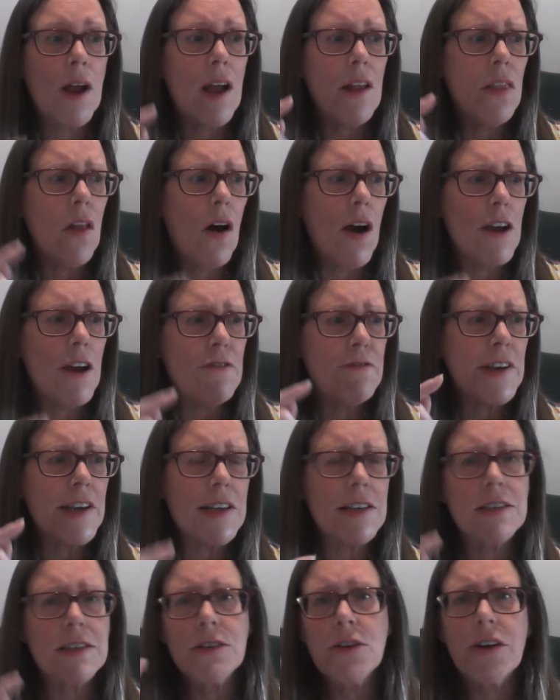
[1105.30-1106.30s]
Life
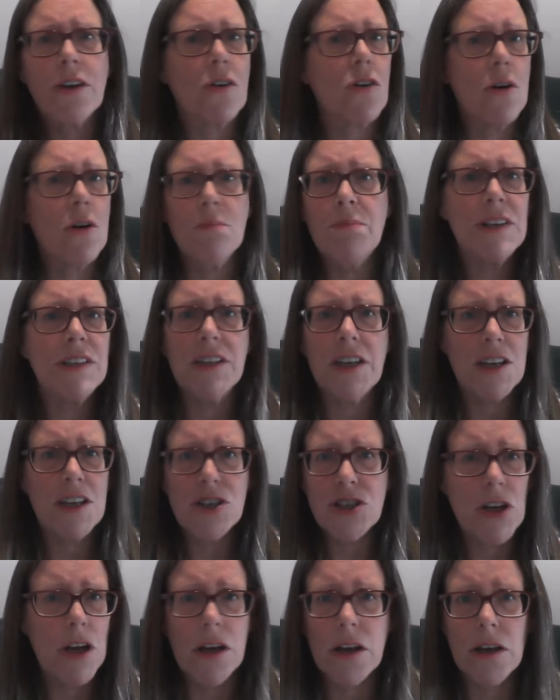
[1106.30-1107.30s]
is not a
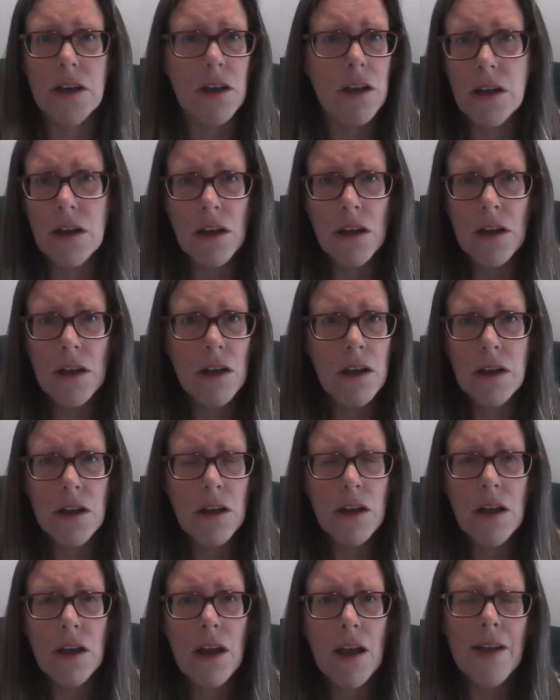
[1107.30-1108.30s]
competition.
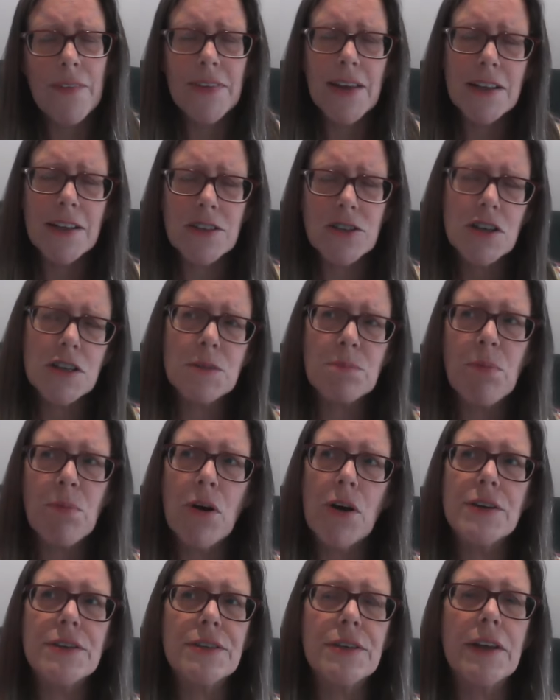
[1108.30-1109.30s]
And that's just
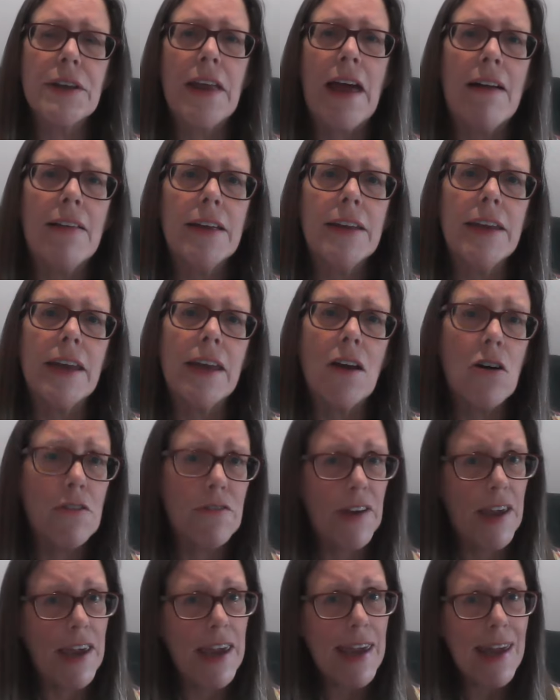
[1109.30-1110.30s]
personality
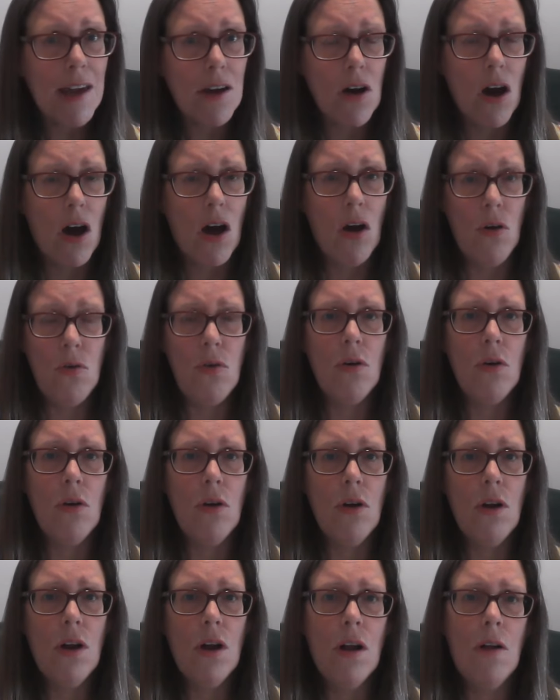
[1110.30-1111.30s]
of ego
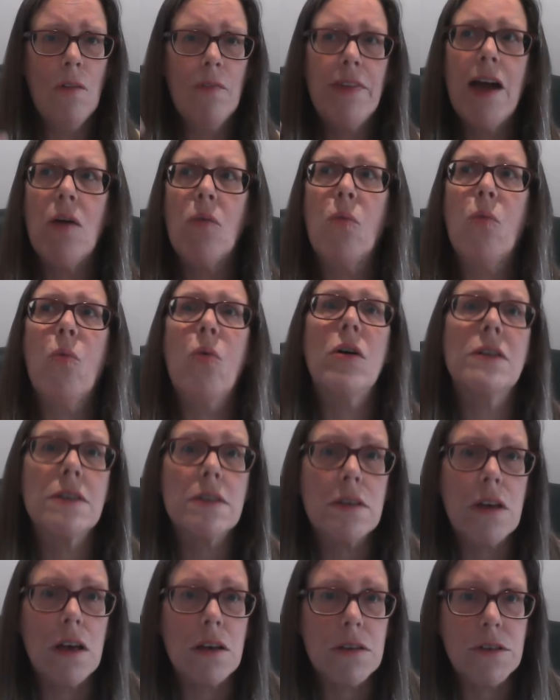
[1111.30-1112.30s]
that
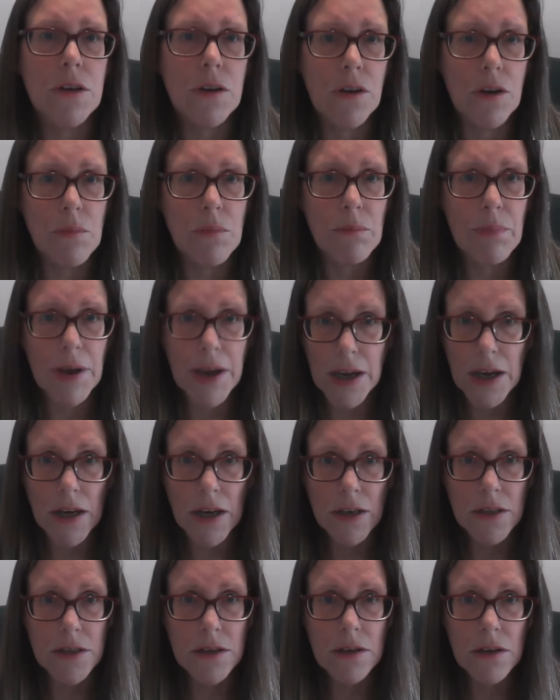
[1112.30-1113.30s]
wants us to
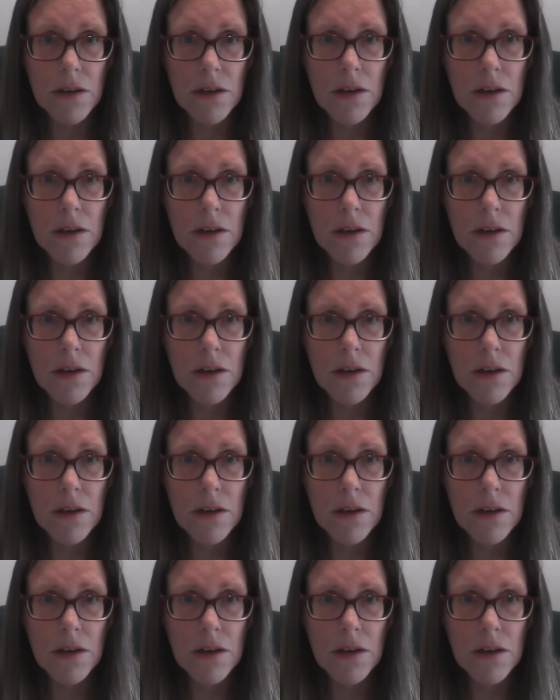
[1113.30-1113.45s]
compete.